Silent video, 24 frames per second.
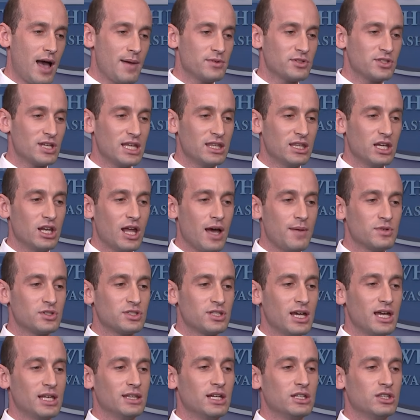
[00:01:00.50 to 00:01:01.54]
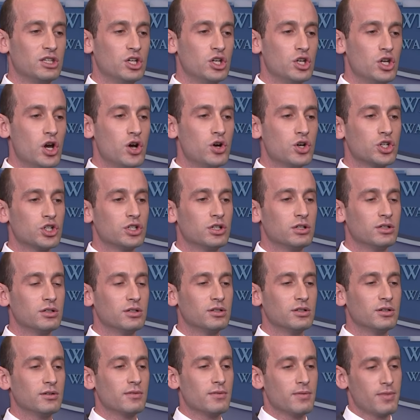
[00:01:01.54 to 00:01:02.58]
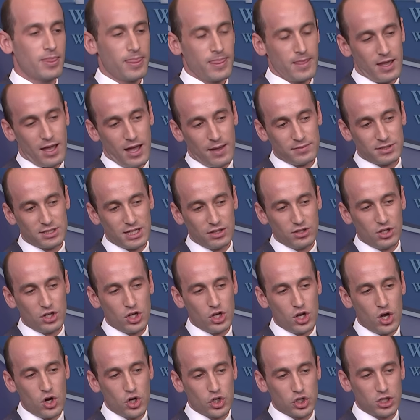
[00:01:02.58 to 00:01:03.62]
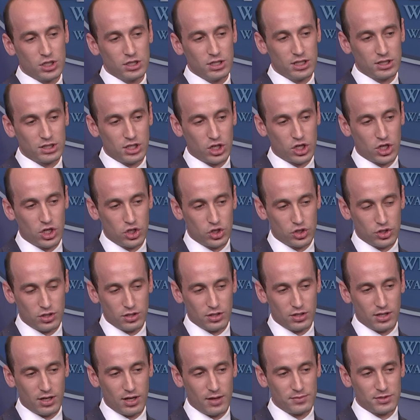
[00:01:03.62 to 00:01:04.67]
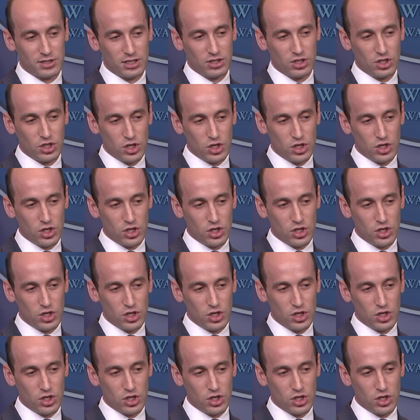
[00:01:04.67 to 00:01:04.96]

I'm saying that I'm saying that the notion. I'm saying the notion that the I'm saying the